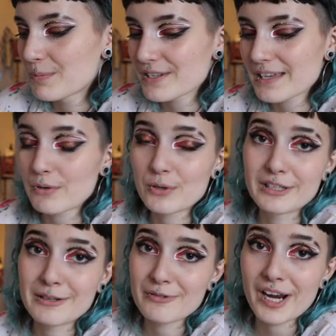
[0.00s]
books I've
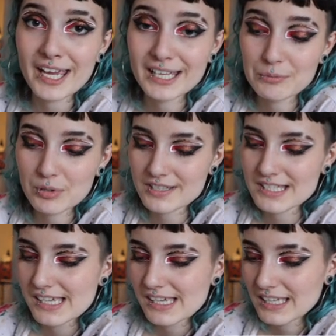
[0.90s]
already read because
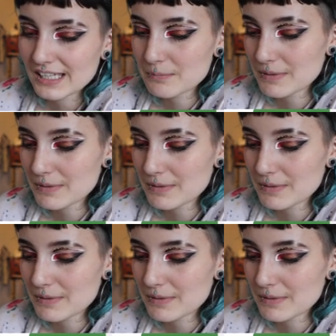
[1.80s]
it